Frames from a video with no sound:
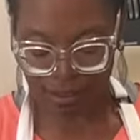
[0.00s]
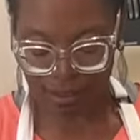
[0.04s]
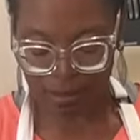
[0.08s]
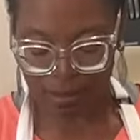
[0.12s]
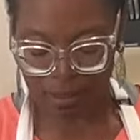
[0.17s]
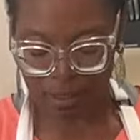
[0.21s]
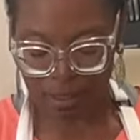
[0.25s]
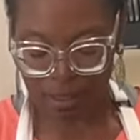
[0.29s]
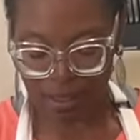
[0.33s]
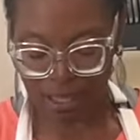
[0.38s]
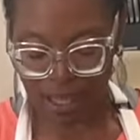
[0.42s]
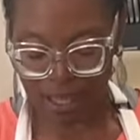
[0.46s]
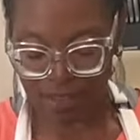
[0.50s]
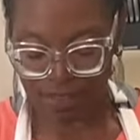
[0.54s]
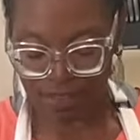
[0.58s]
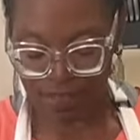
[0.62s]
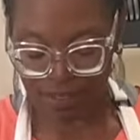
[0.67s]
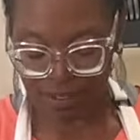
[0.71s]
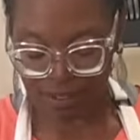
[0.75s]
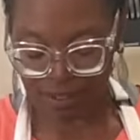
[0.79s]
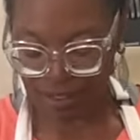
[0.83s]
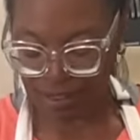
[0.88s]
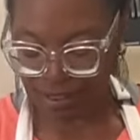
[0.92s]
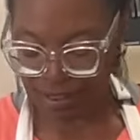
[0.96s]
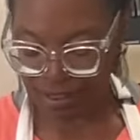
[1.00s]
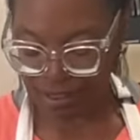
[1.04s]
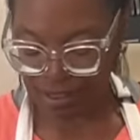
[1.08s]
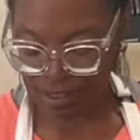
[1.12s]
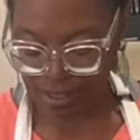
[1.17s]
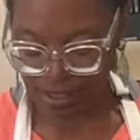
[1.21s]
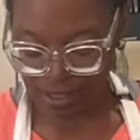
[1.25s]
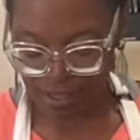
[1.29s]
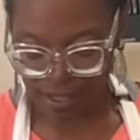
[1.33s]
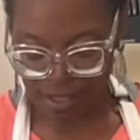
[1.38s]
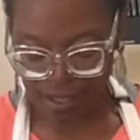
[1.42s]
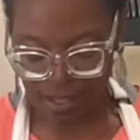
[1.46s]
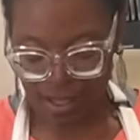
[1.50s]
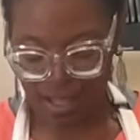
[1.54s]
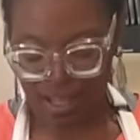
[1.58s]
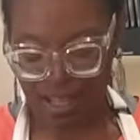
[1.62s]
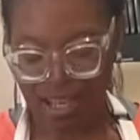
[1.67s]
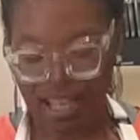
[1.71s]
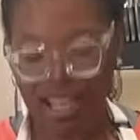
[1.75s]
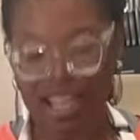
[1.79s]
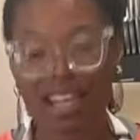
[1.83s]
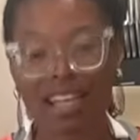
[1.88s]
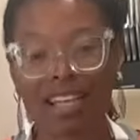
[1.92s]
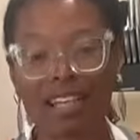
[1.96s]
to be lifing,
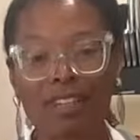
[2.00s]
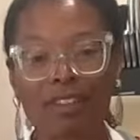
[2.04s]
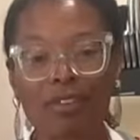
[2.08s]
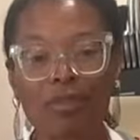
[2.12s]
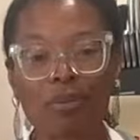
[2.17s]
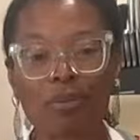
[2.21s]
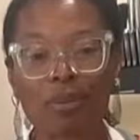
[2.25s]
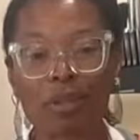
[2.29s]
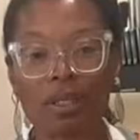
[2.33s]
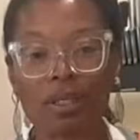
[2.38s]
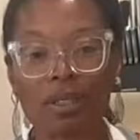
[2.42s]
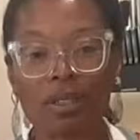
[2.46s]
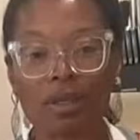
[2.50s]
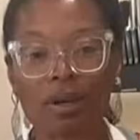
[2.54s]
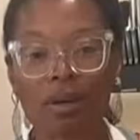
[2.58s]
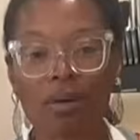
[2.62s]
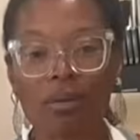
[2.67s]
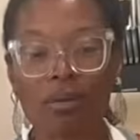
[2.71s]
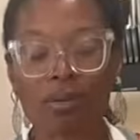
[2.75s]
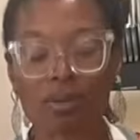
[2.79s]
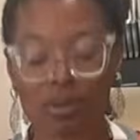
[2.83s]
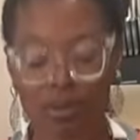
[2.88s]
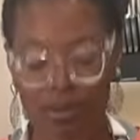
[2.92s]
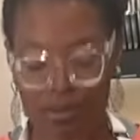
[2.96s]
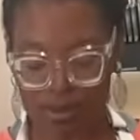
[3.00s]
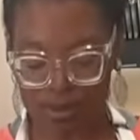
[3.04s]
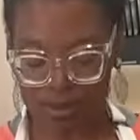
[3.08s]
and we don't